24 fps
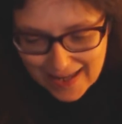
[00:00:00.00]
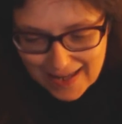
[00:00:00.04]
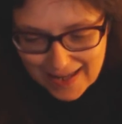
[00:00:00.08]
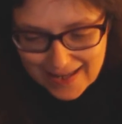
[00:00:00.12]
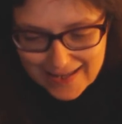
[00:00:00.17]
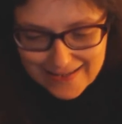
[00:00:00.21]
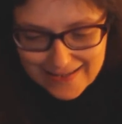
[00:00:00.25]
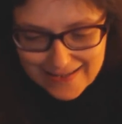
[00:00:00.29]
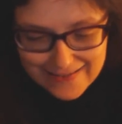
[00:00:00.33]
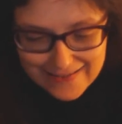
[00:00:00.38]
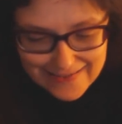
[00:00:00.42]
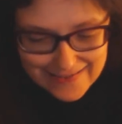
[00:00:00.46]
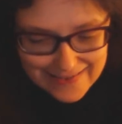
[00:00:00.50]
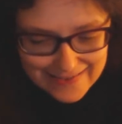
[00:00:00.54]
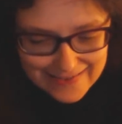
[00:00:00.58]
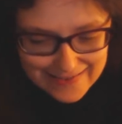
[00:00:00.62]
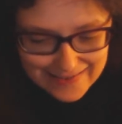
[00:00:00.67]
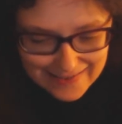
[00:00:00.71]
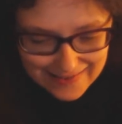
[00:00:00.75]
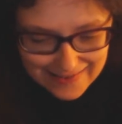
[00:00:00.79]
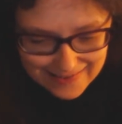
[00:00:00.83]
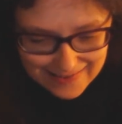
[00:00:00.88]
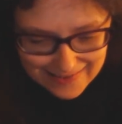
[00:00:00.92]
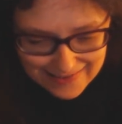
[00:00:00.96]
and
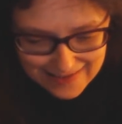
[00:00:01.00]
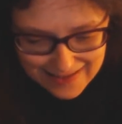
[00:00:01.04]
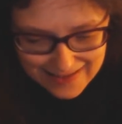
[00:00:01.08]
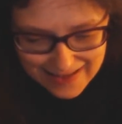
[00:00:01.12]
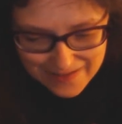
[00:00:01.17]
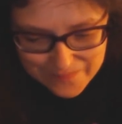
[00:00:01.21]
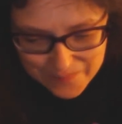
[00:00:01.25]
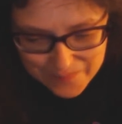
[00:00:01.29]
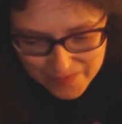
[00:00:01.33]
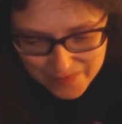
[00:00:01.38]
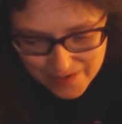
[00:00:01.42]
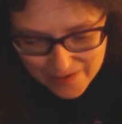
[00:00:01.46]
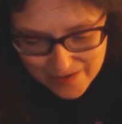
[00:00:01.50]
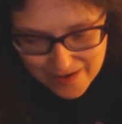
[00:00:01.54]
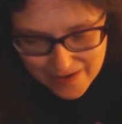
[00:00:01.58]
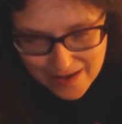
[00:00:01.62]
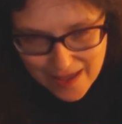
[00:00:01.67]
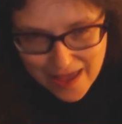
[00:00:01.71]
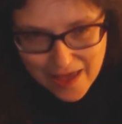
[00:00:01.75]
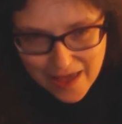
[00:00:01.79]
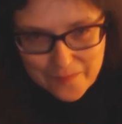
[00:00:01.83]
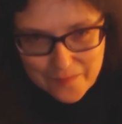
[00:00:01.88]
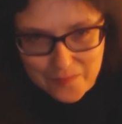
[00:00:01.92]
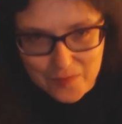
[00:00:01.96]
but
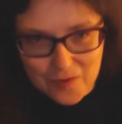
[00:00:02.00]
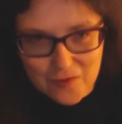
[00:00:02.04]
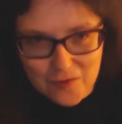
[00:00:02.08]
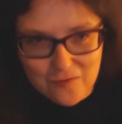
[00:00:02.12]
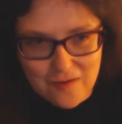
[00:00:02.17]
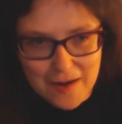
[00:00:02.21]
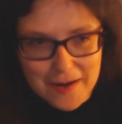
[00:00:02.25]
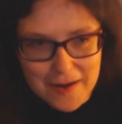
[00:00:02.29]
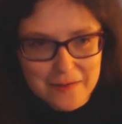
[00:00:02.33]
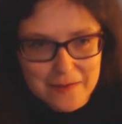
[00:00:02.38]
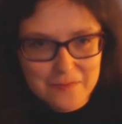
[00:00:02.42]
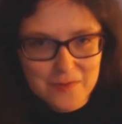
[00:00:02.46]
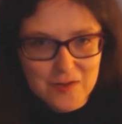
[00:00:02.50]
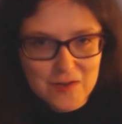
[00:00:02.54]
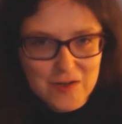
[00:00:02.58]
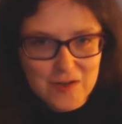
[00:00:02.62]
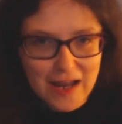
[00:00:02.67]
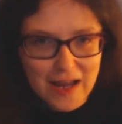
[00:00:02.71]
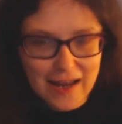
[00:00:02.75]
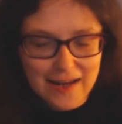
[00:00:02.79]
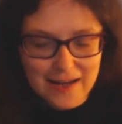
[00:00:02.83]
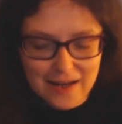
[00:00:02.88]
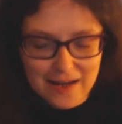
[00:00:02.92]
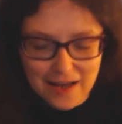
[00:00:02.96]
Graham's
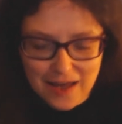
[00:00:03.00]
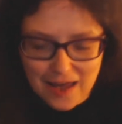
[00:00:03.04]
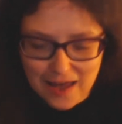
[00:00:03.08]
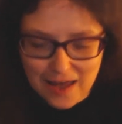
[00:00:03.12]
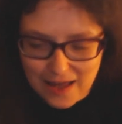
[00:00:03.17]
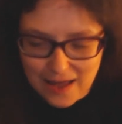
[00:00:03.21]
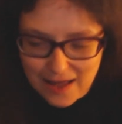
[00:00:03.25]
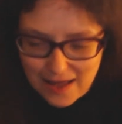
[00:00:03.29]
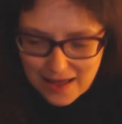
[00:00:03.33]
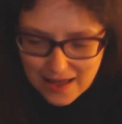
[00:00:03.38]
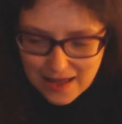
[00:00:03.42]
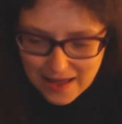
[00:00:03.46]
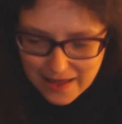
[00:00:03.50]
trying to